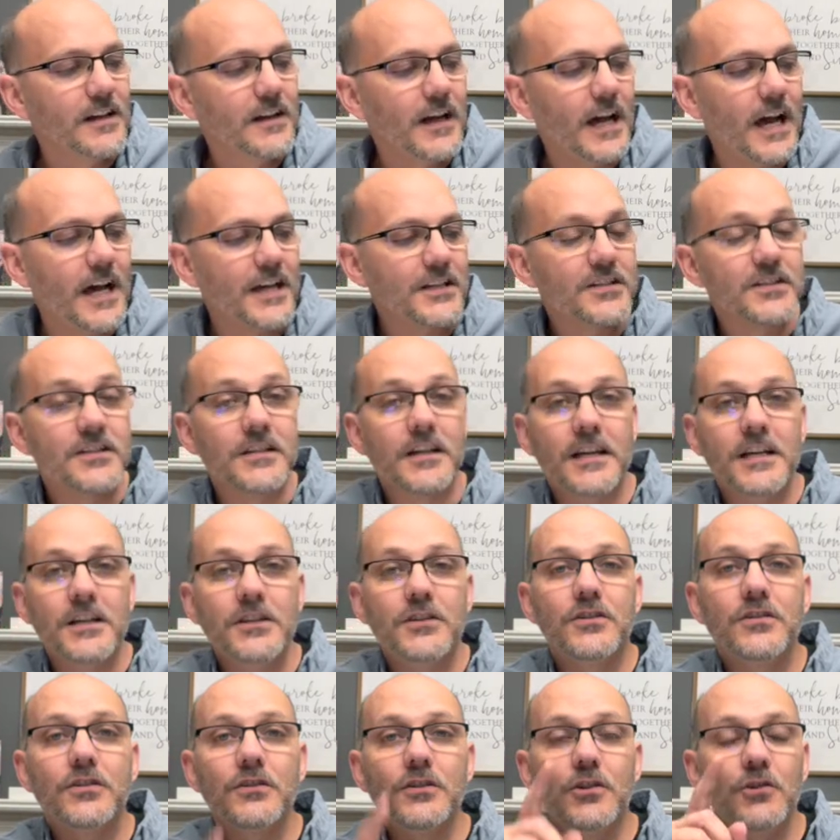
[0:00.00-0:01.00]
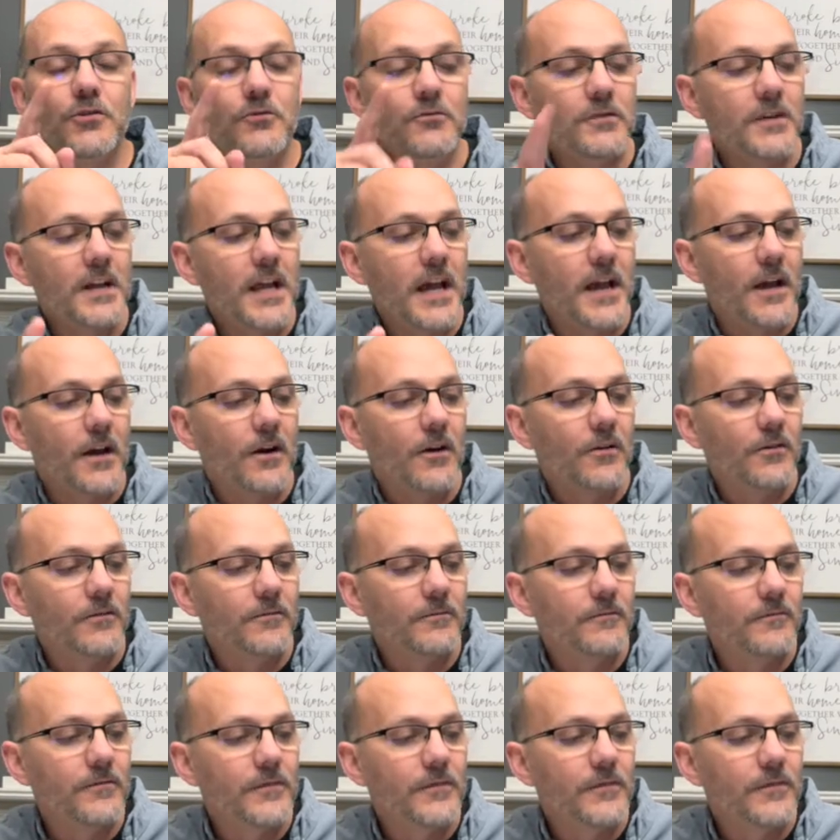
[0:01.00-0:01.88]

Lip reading: I say to you now,